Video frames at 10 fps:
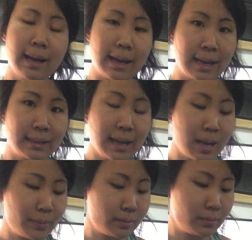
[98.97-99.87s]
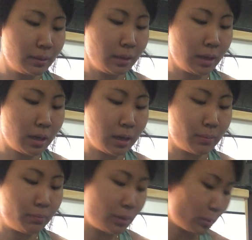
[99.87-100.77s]
I had that happen
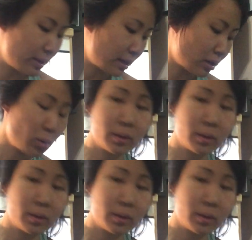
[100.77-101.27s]
about a week ago.